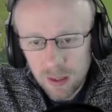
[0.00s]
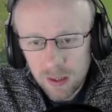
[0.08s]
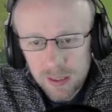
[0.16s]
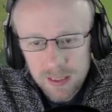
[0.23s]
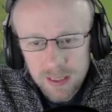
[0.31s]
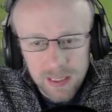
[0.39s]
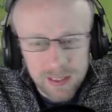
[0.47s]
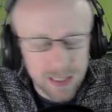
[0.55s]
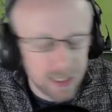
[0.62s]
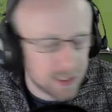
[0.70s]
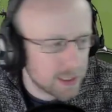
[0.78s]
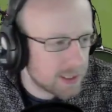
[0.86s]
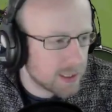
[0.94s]
This is, like I said,
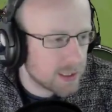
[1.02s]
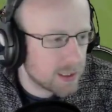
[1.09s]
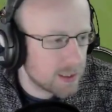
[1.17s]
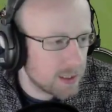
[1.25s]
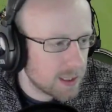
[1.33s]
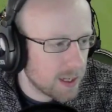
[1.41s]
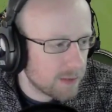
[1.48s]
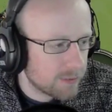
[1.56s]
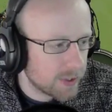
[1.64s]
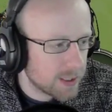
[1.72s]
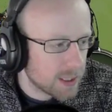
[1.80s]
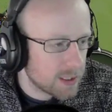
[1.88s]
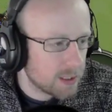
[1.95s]
this cavalry
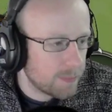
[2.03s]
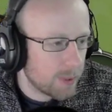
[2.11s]
is actually